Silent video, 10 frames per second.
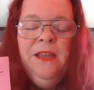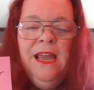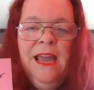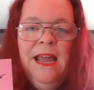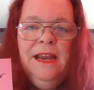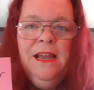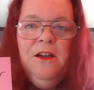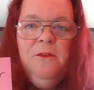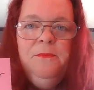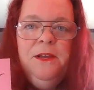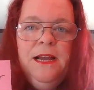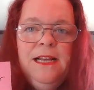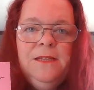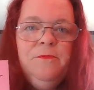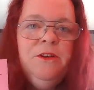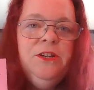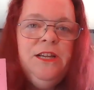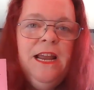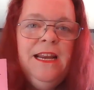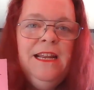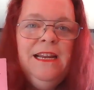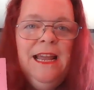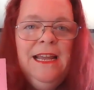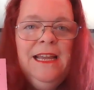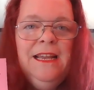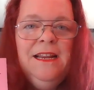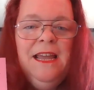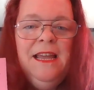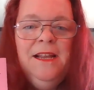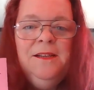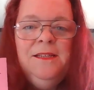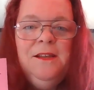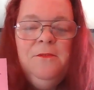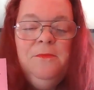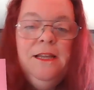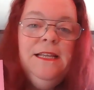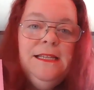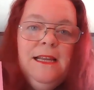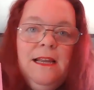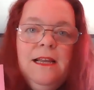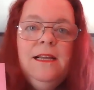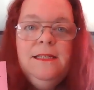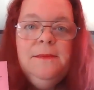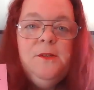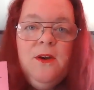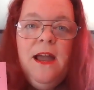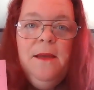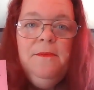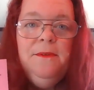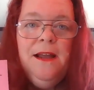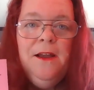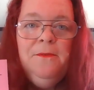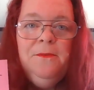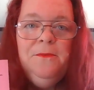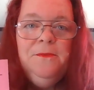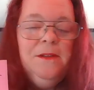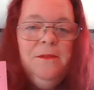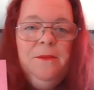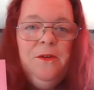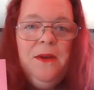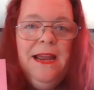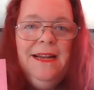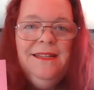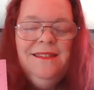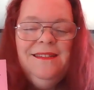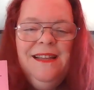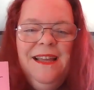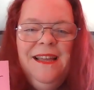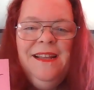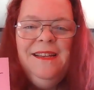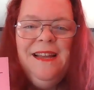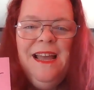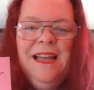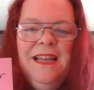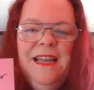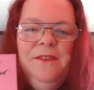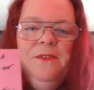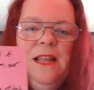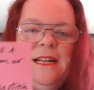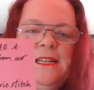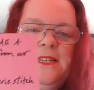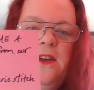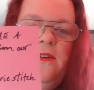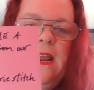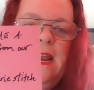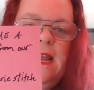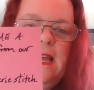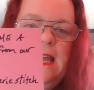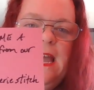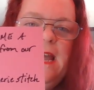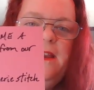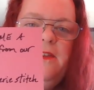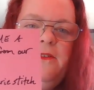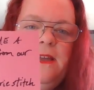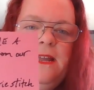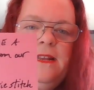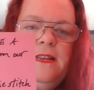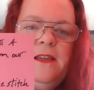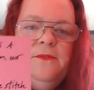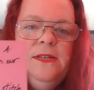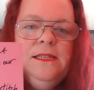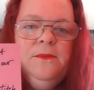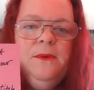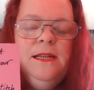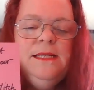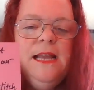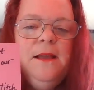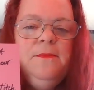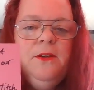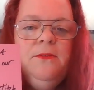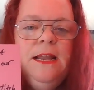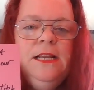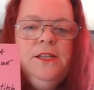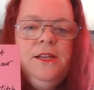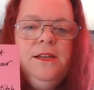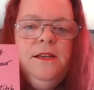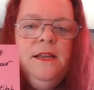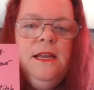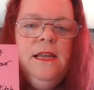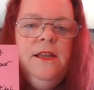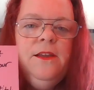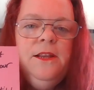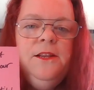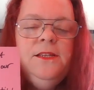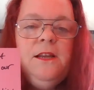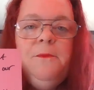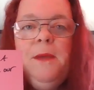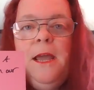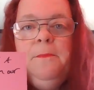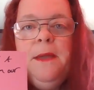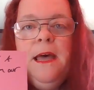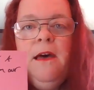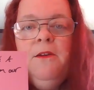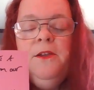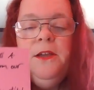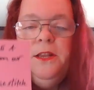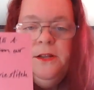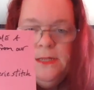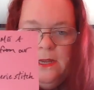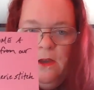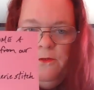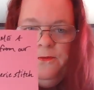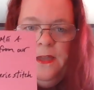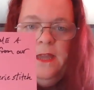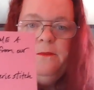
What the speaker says: and I hope you guys appreciate it, like it, and so please subscribe. That'd be great. And if you'd like to donate, again, you can give us a one-time donation. You can use our PayPal. You can use Ko-fi,